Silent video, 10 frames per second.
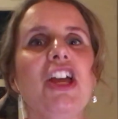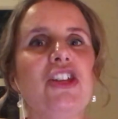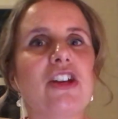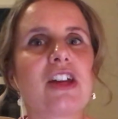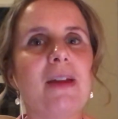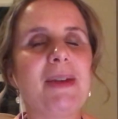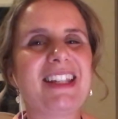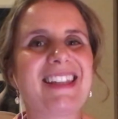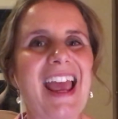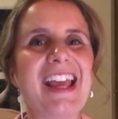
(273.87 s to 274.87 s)
You're going to be
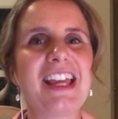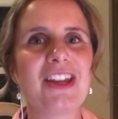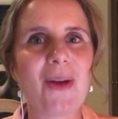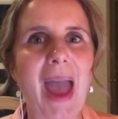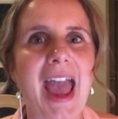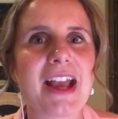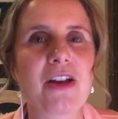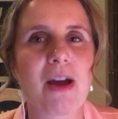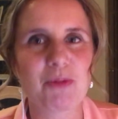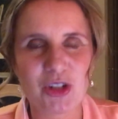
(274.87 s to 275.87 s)
taking your
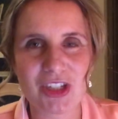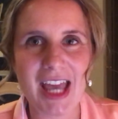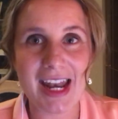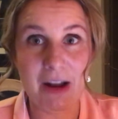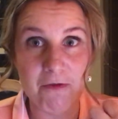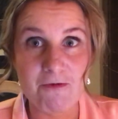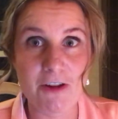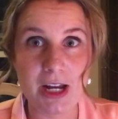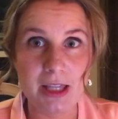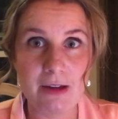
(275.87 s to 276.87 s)
anger up to 10 and
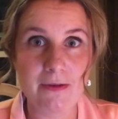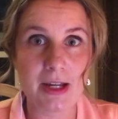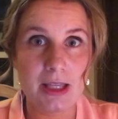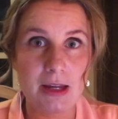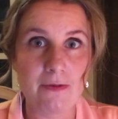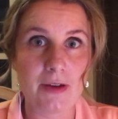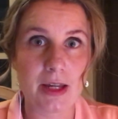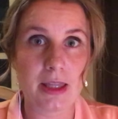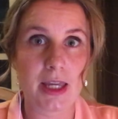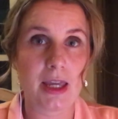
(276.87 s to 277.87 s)
really, really,
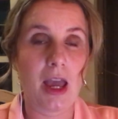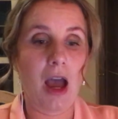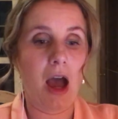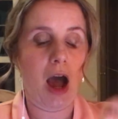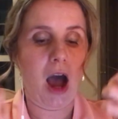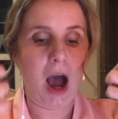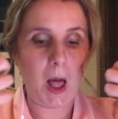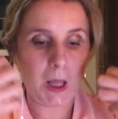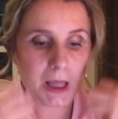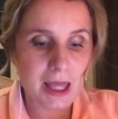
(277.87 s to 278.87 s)
really
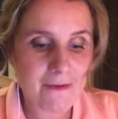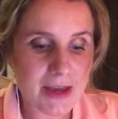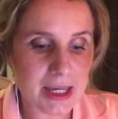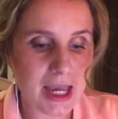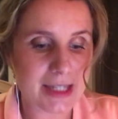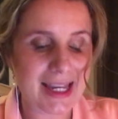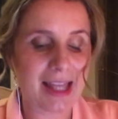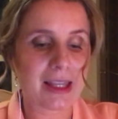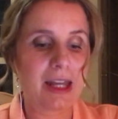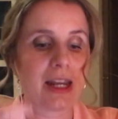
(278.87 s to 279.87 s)
living it
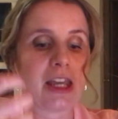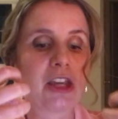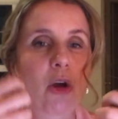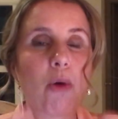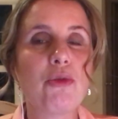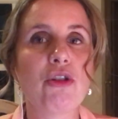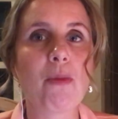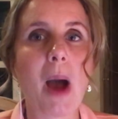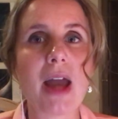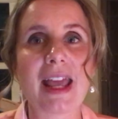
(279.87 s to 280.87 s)
and letting it go through
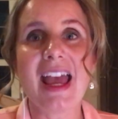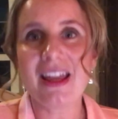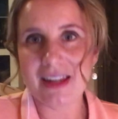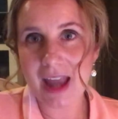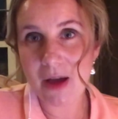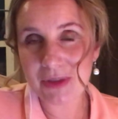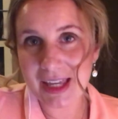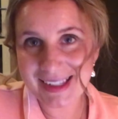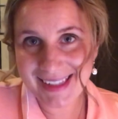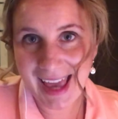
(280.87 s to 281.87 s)
your body. Now,
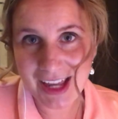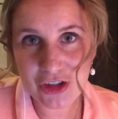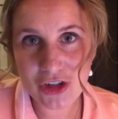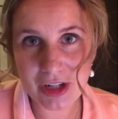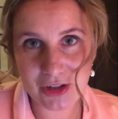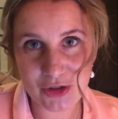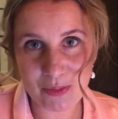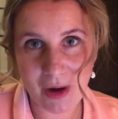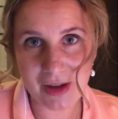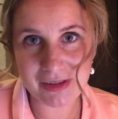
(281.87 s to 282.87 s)
the intention is to
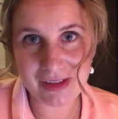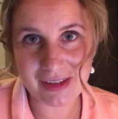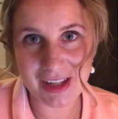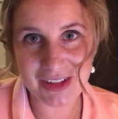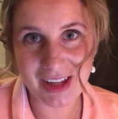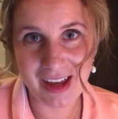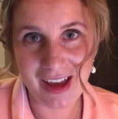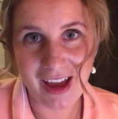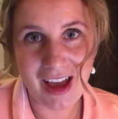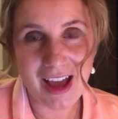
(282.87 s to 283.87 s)
process it.
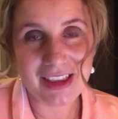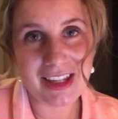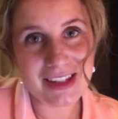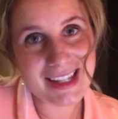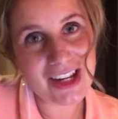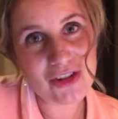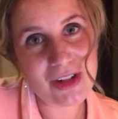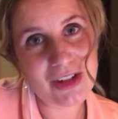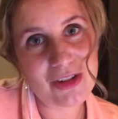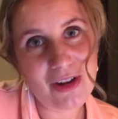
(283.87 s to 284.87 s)
The
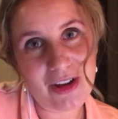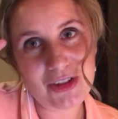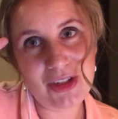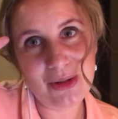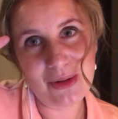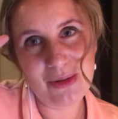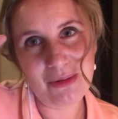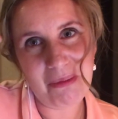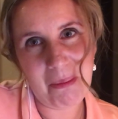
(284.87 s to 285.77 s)
intention is not to,